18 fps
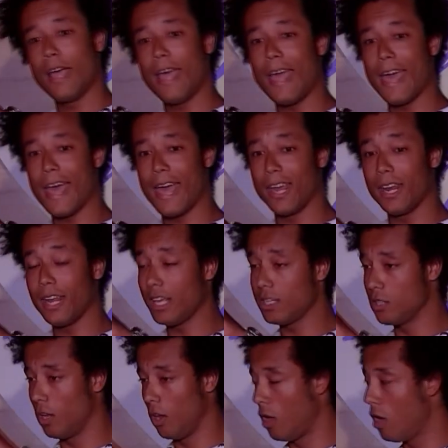and
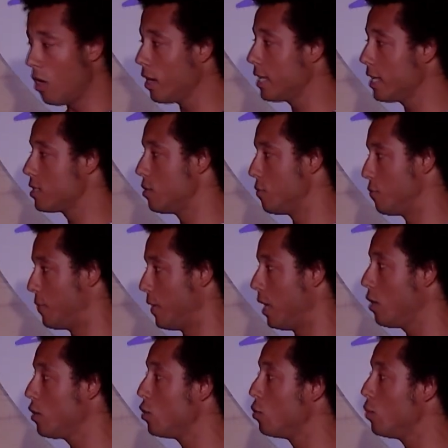as long as the
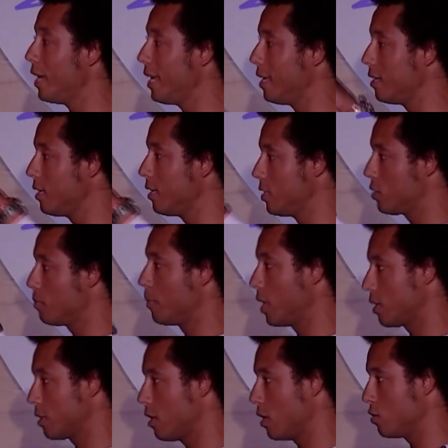value in these
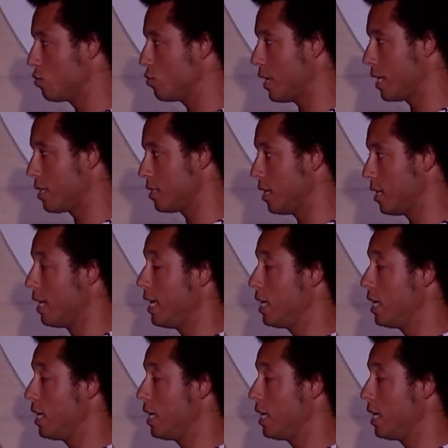smart contracts